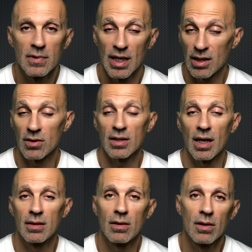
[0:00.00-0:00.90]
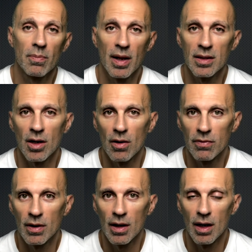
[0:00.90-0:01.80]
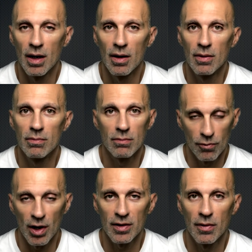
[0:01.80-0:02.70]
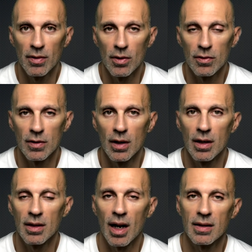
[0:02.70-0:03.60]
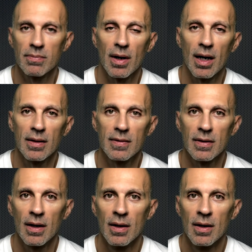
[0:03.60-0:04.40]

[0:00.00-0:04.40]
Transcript: The Adios 8 got plenty of great reviews in the last months,